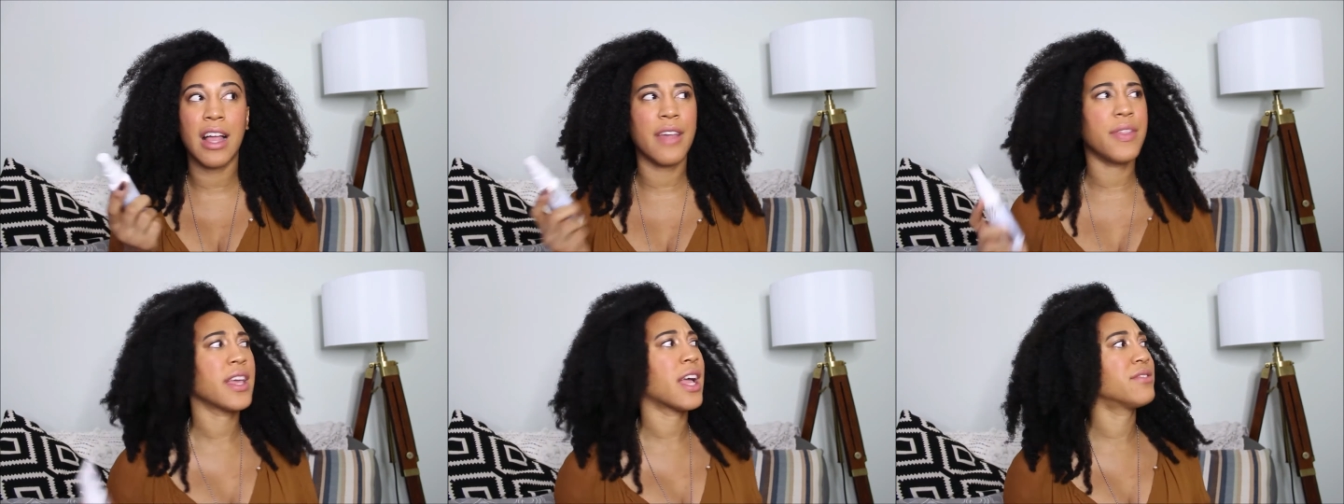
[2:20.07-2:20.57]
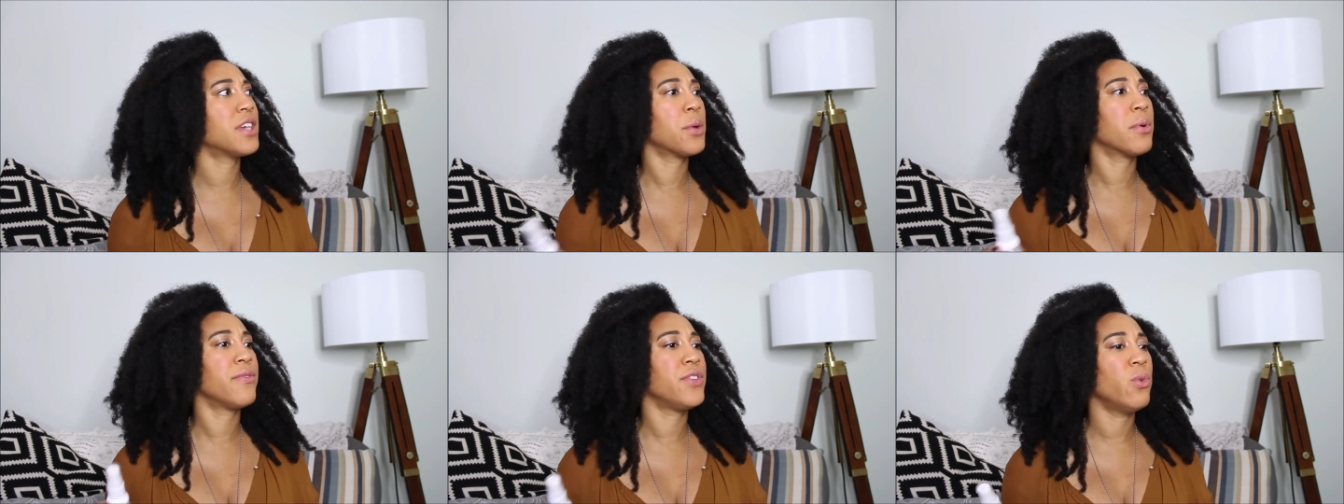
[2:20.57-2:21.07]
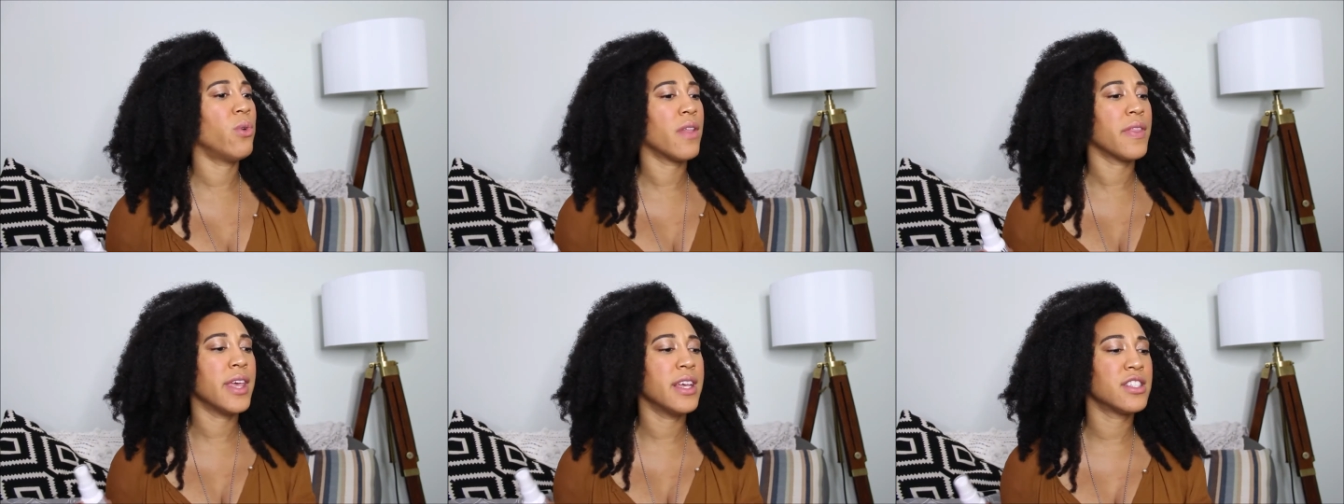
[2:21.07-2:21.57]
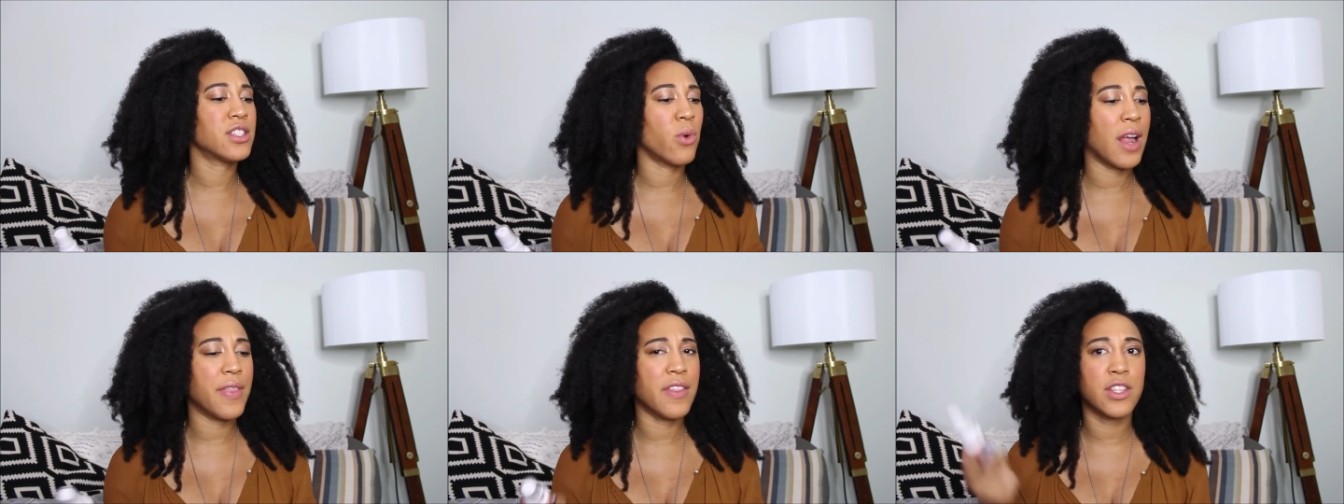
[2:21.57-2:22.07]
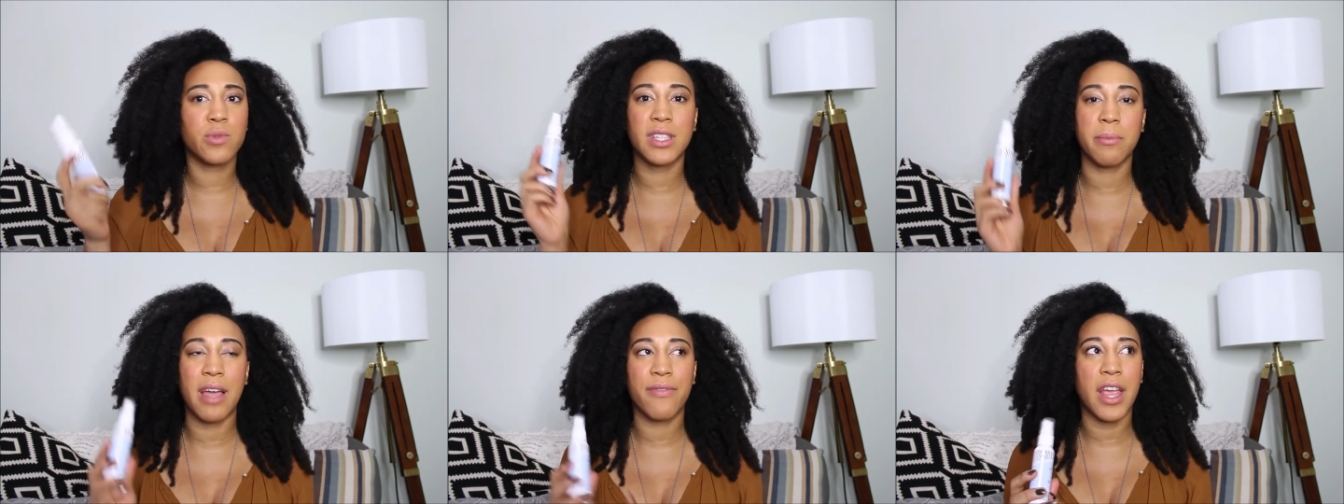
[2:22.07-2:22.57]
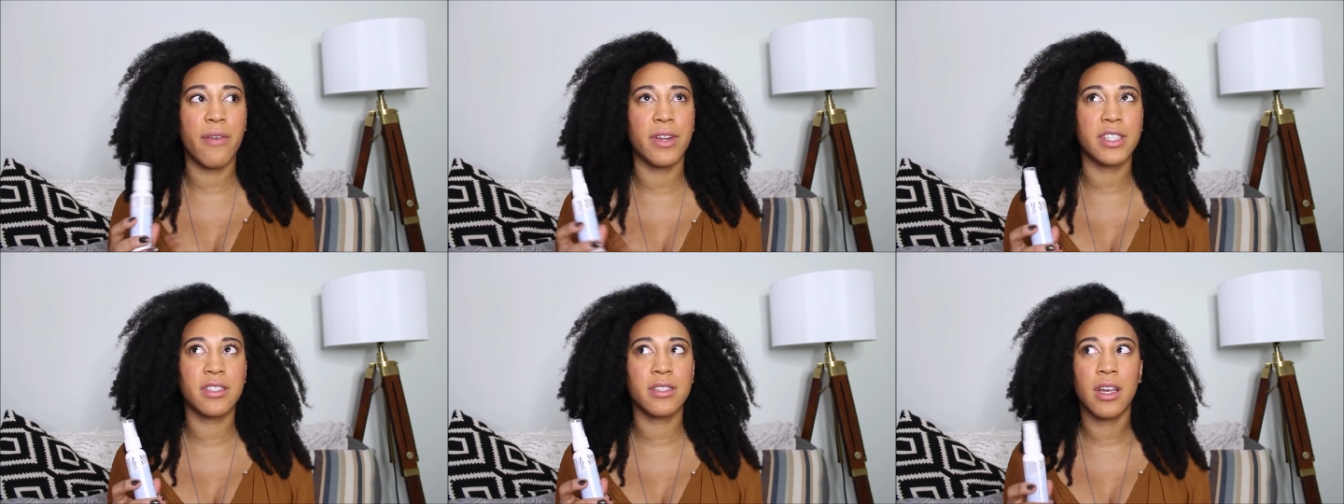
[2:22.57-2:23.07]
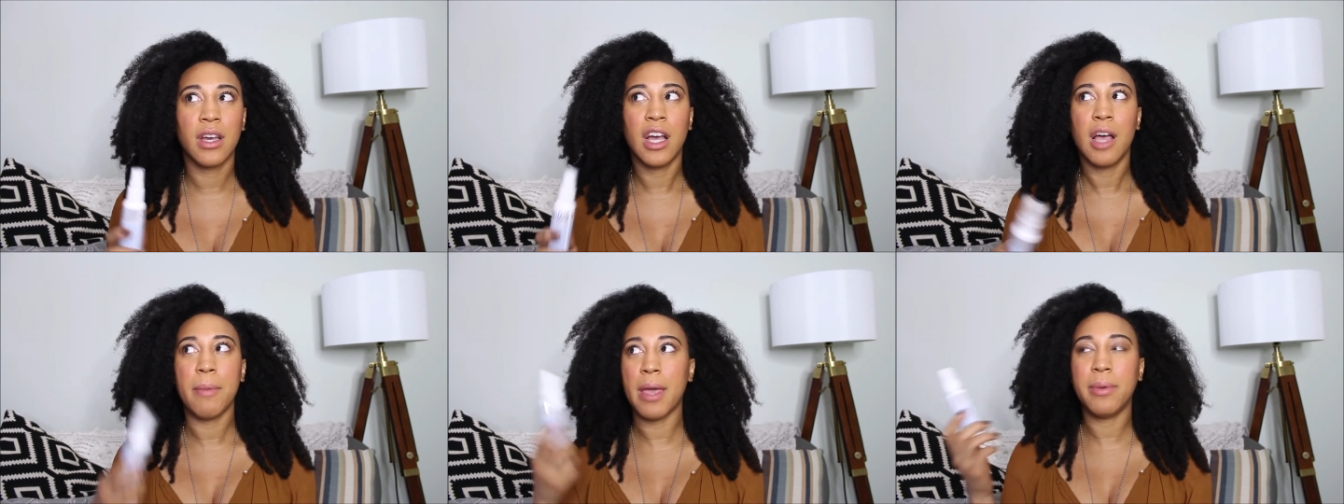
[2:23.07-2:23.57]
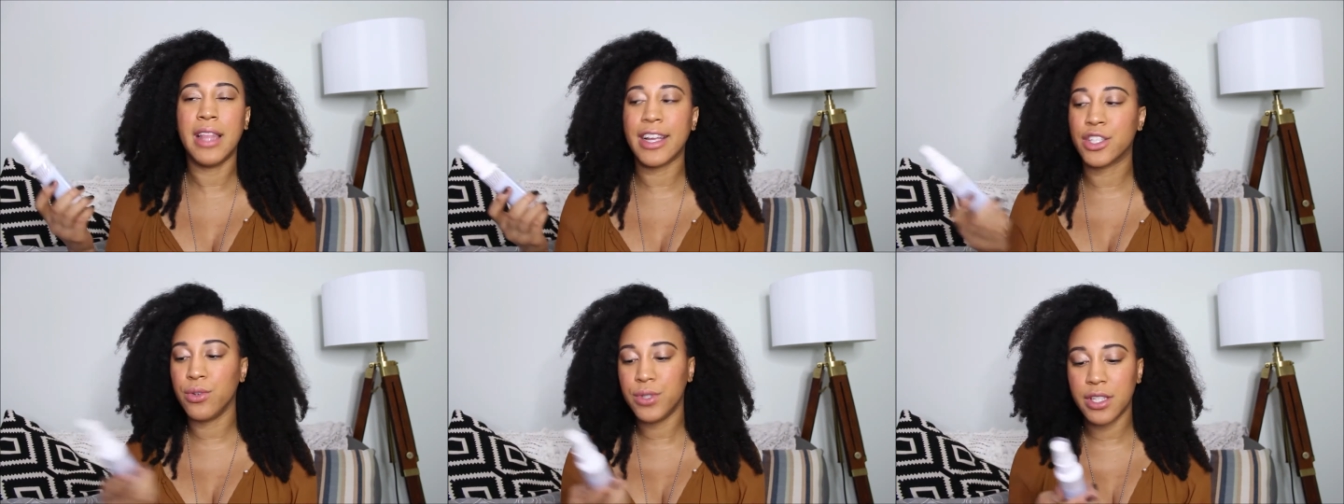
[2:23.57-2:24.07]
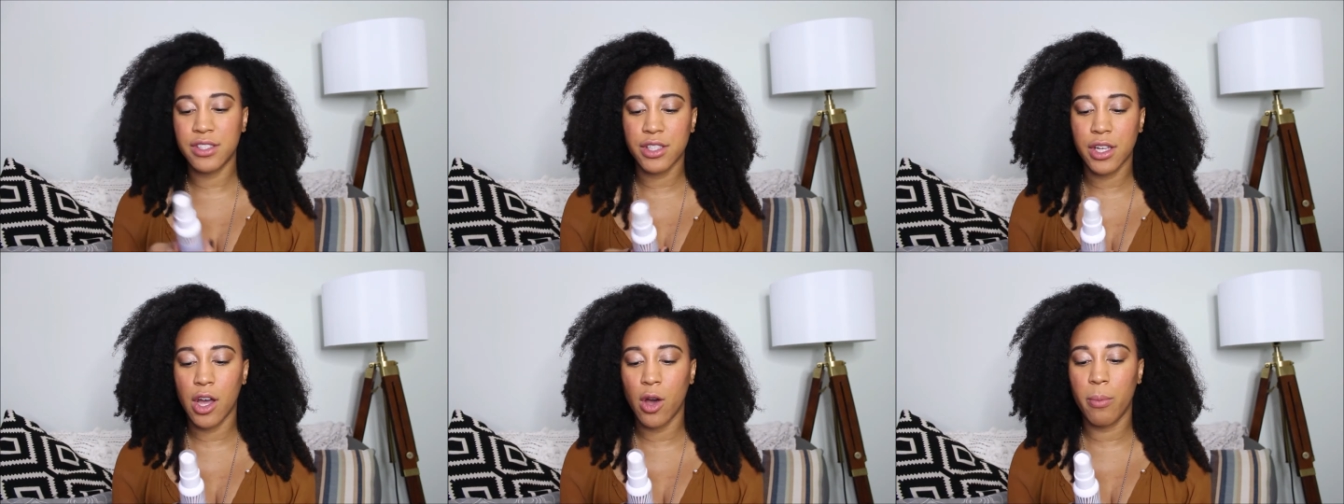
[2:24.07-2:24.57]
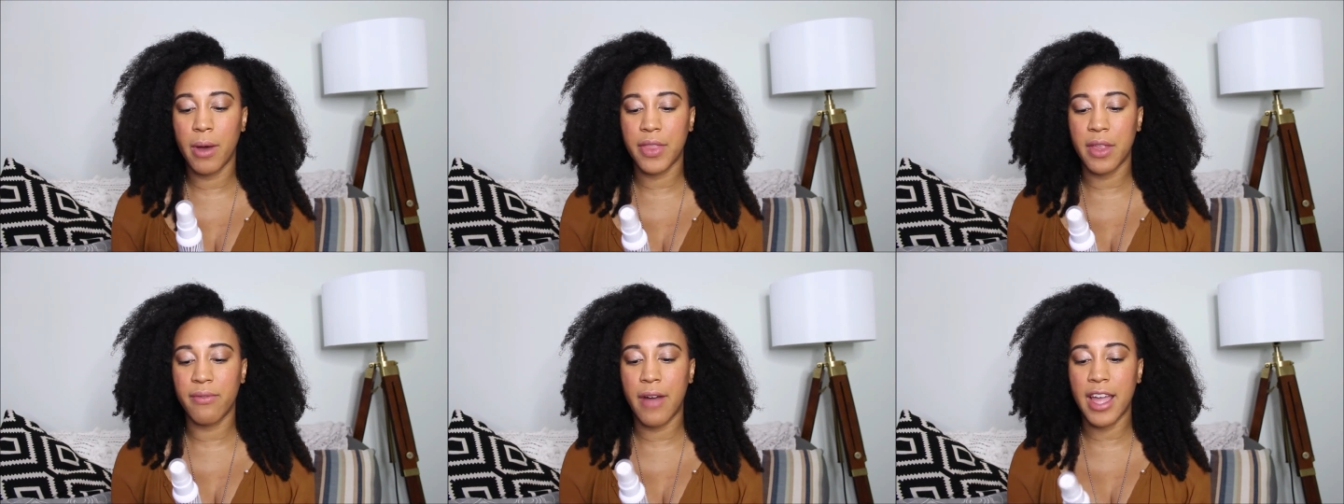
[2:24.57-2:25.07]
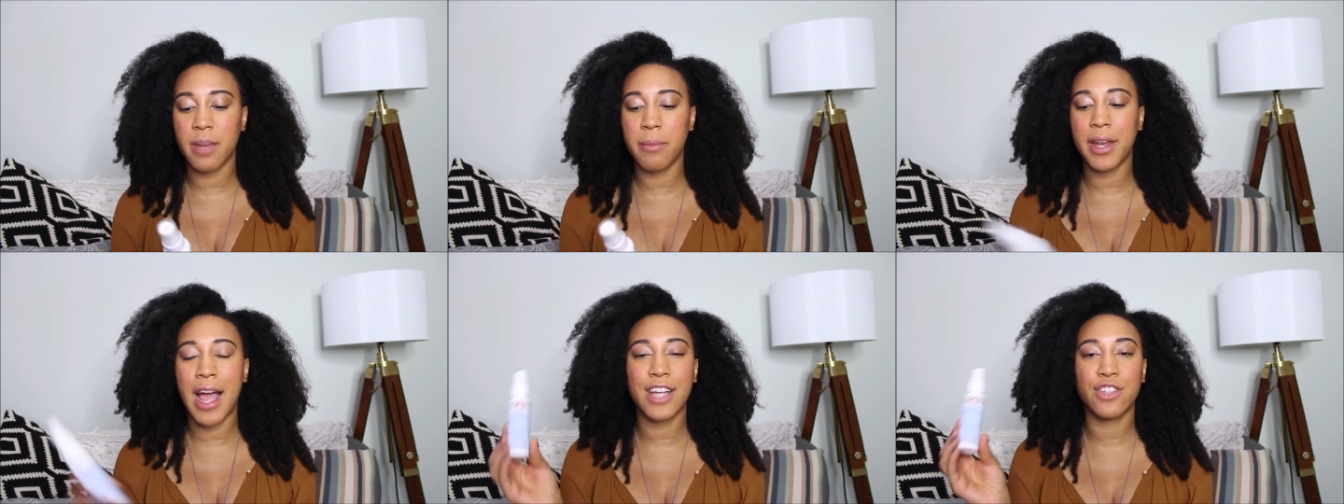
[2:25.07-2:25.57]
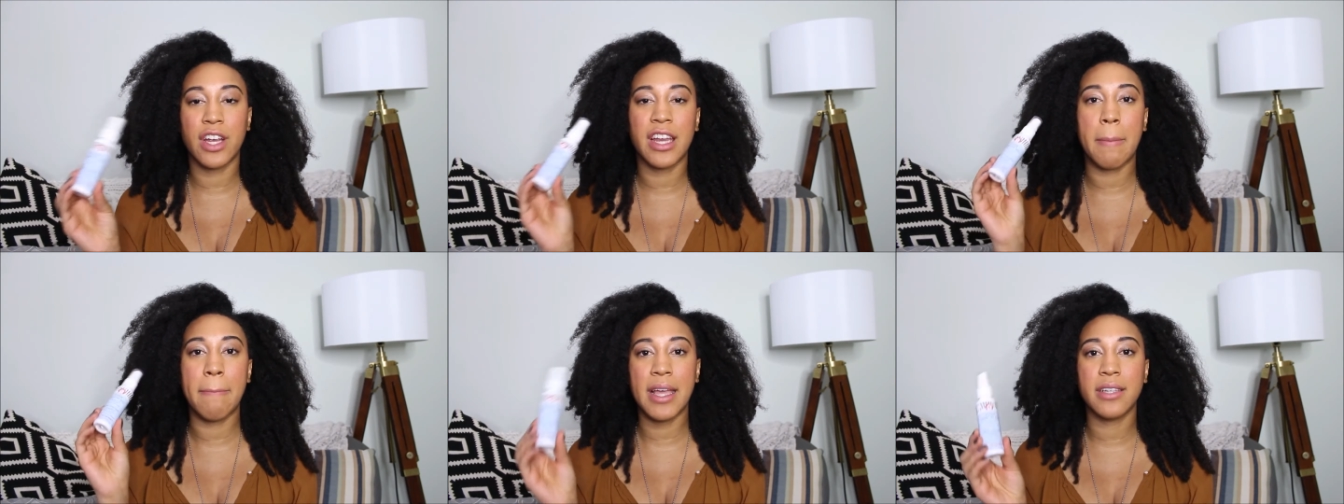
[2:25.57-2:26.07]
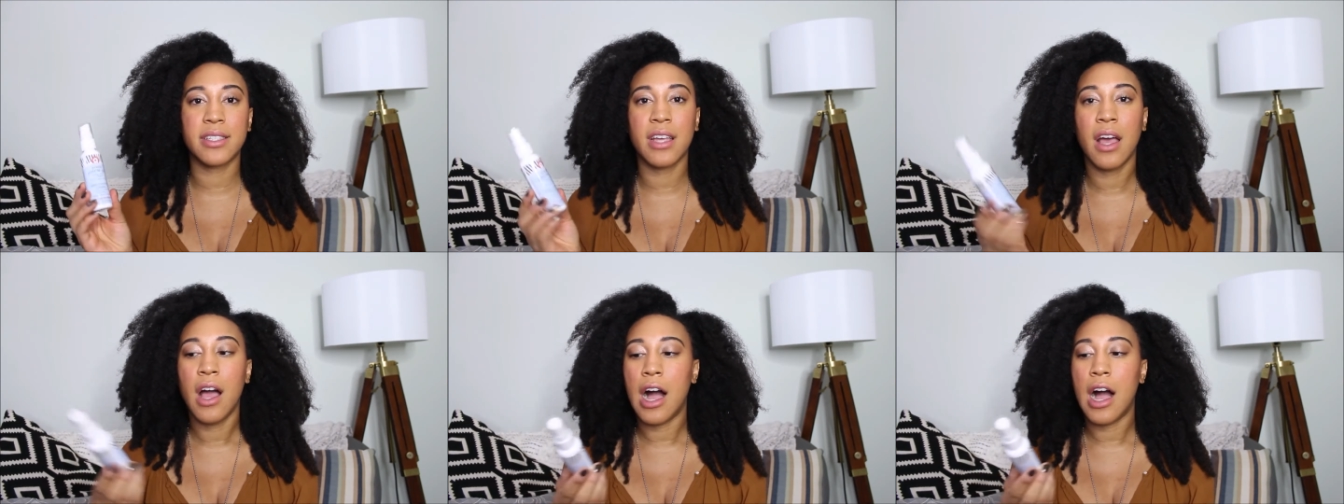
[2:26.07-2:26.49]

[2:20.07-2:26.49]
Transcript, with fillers: I think I've done a review on this, or I think this was in my favorites maybe like 2 seasons ago, but the Vitamin Hydrating Mist.